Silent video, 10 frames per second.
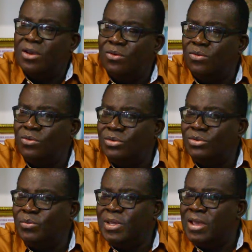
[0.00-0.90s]
who
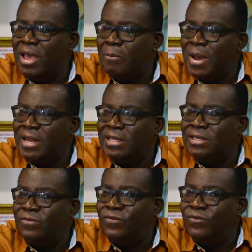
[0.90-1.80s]
should be
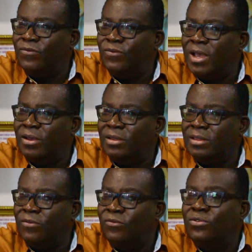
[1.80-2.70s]
managing
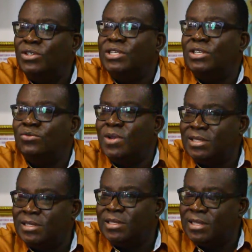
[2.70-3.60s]
the food
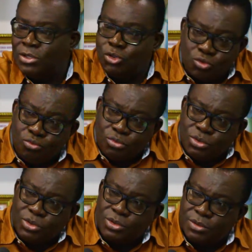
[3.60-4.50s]
situation in
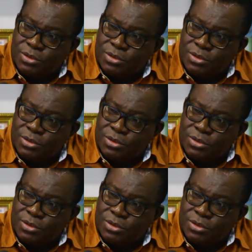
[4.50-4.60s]
schools?